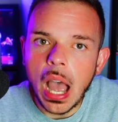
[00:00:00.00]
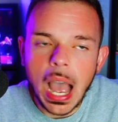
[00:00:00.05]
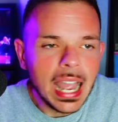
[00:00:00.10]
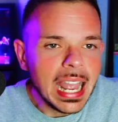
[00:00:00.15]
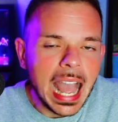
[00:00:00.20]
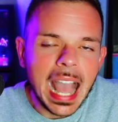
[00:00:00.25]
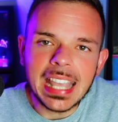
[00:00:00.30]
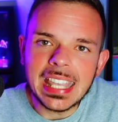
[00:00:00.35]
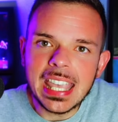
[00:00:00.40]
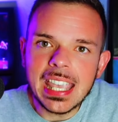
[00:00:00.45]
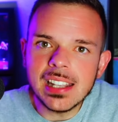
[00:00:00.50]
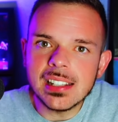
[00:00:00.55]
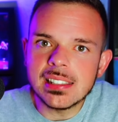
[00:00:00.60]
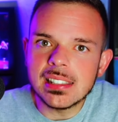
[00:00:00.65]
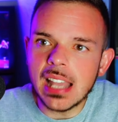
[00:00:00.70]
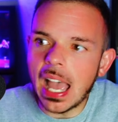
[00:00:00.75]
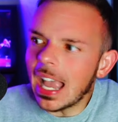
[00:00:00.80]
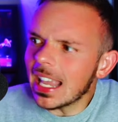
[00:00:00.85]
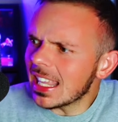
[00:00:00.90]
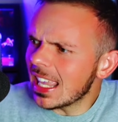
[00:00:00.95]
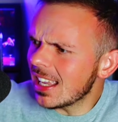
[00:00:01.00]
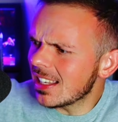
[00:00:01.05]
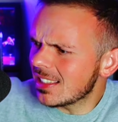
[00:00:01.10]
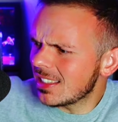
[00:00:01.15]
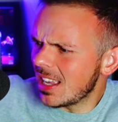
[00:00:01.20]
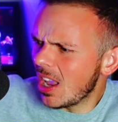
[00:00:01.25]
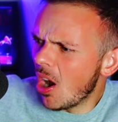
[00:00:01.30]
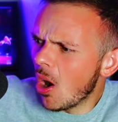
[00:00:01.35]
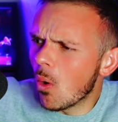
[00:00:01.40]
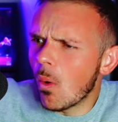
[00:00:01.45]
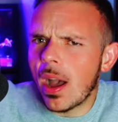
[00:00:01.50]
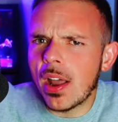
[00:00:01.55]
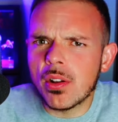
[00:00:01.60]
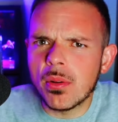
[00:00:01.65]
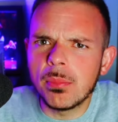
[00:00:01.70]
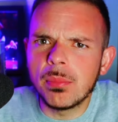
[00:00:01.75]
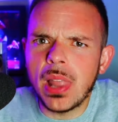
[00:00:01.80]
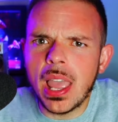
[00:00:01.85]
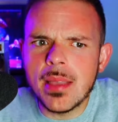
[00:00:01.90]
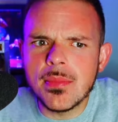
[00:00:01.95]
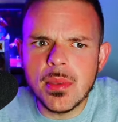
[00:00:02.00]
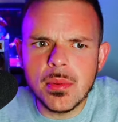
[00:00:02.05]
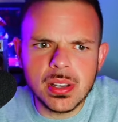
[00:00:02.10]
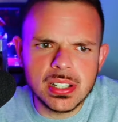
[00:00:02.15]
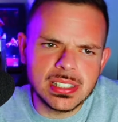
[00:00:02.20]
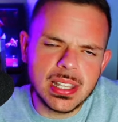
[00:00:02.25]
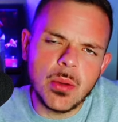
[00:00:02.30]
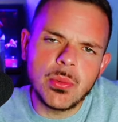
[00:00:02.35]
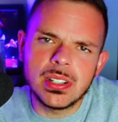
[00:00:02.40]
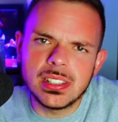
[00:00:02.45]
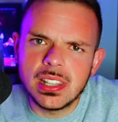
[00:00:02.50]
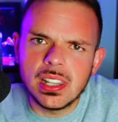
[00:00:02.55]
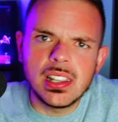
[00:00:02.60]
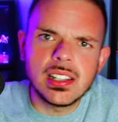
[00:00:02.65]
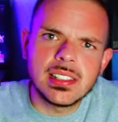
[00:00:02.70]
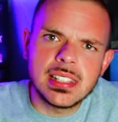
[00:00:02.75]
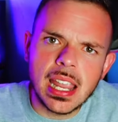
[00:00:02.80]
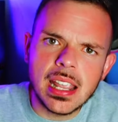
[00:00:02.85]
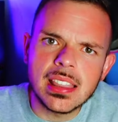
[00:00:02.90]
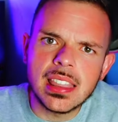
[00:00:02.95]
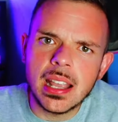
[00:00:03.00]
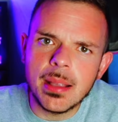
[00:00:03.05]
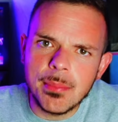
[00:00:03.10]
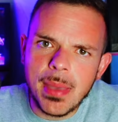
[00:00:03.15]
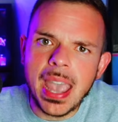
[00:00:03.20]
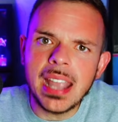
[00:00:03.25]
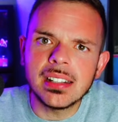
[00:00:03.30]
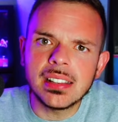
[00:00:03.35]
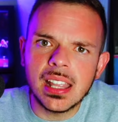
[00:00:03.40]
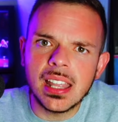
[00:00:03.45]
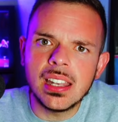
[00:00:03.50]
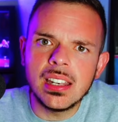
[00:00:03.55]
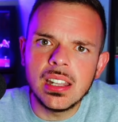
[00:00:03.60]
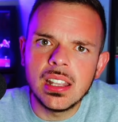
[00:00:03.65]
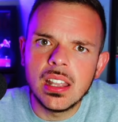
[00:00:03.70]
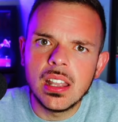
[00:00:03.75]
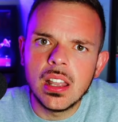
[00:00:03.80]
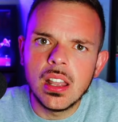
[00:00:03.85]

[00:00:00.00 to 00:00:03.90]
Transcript: I can't say, oh, I don't blame them because I would have did the same thing back then.